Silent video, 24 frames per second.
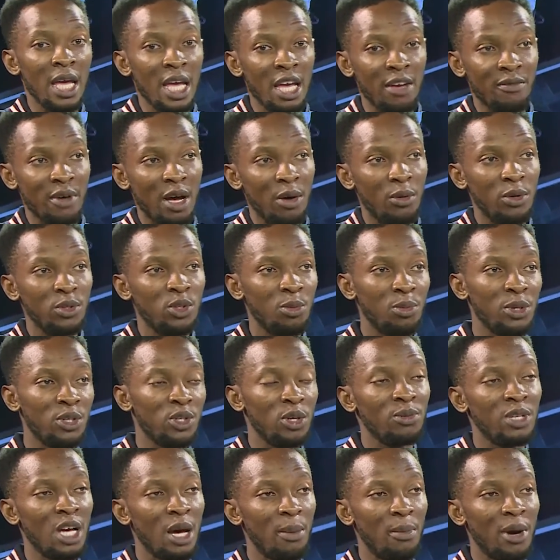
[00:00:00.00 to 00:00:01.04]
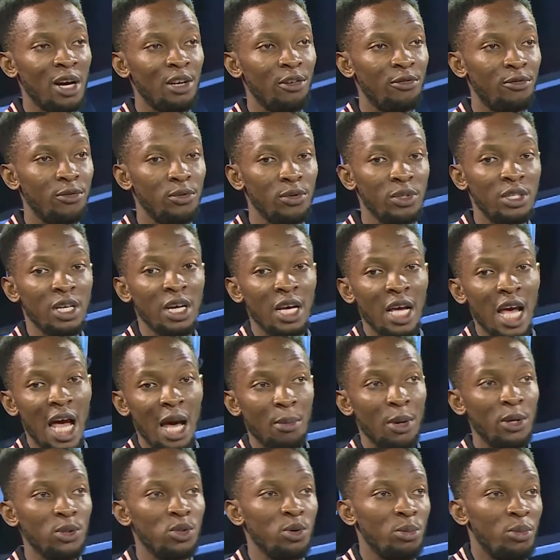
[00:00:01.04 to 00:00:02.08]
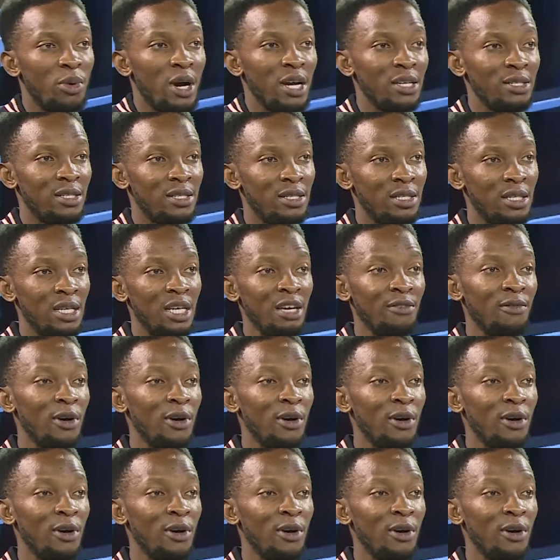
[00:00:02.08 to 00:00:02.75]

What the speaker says: If I want to pick something about food, I'm going to brand C.